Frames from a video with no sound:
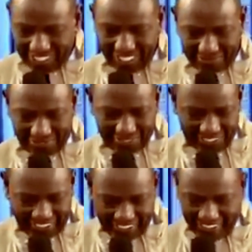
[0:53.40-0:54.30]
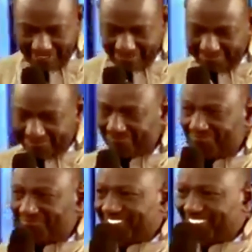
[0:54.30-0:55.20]
come for this
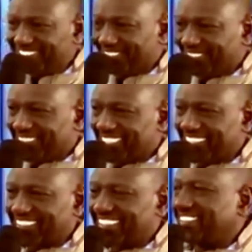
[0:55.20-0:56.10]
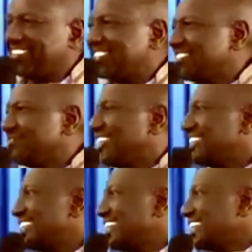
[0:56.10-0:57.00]
other service. But
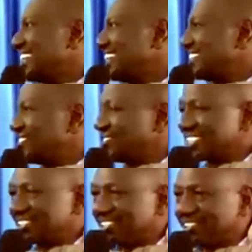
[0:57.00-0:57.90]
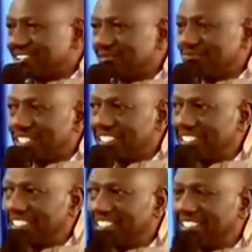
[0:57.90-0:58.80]
it's always good to
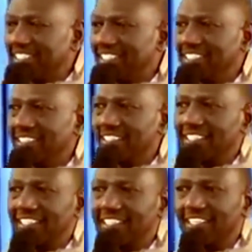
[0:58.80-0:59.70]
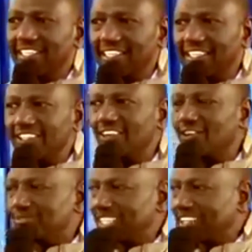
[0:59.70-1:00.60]
be in your
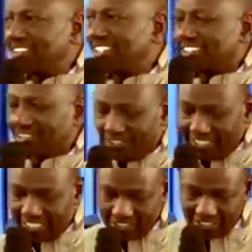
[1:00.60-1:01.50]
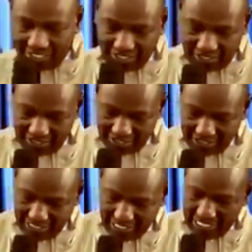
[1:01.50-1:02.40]
hometown, in your village.
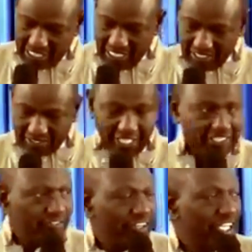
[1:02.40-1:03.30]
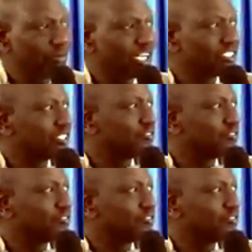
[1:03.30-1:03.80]
And thank you very much